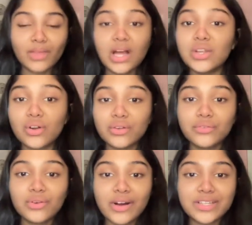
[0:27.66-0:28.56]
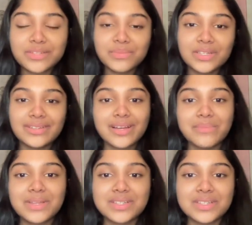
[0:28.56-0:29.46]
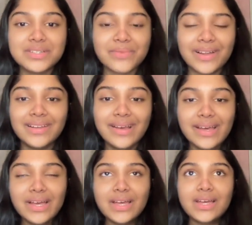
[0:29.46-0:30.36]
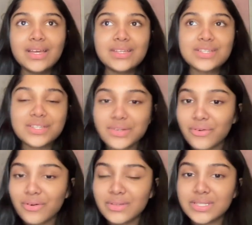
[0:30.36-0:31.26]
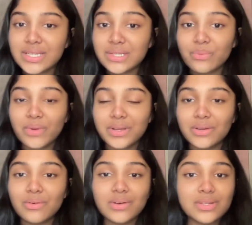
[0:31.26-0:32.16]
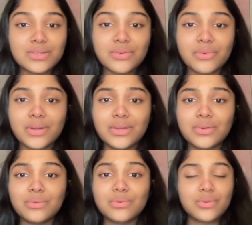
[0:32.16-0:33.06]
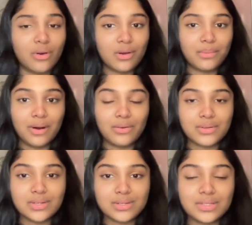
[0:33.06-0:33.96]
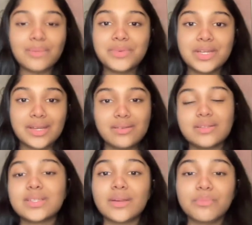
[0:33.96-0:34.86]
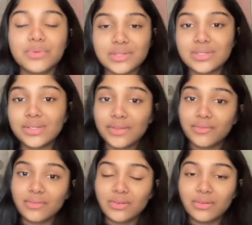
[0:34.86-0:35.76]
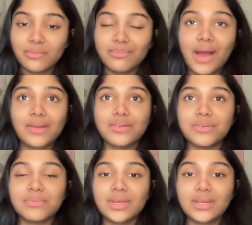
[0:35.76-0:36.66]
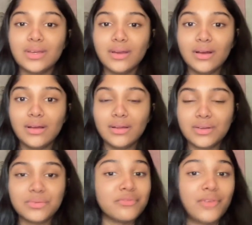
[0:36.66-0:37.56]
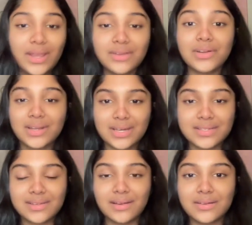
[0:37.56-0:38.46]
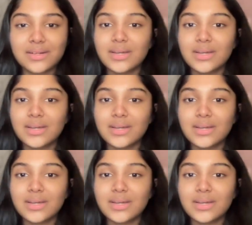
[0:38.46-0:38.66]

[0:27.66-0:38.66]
a lot of you asked me in the comments as well. So this video is going to talk about some details that personally matter to me to a very great extent.